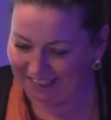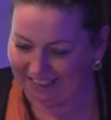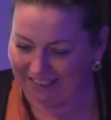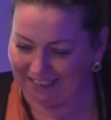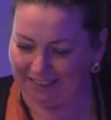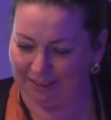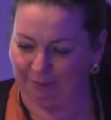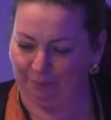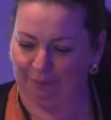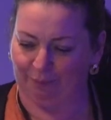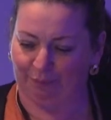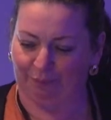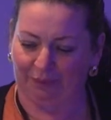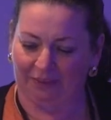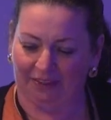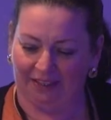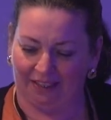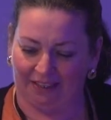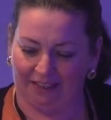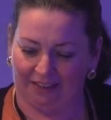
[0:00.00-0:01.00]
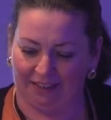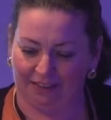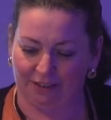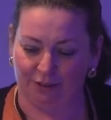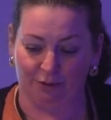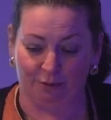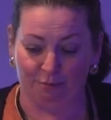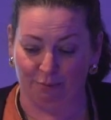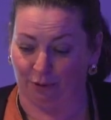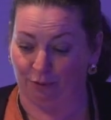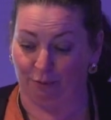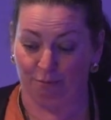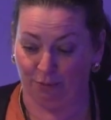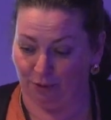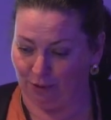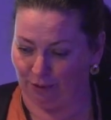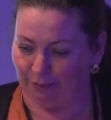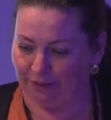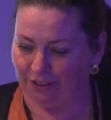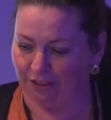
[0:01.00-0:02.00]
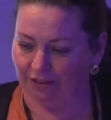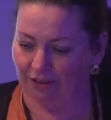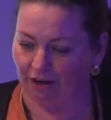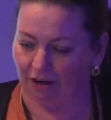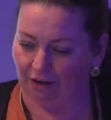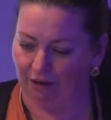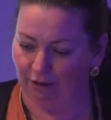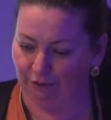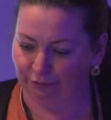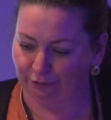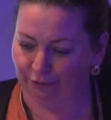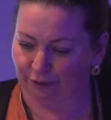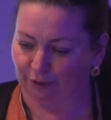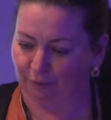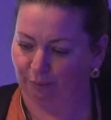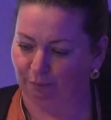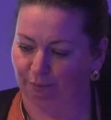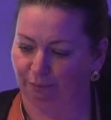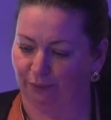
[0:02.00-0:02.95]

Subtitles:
And I do it more and more, which is awful.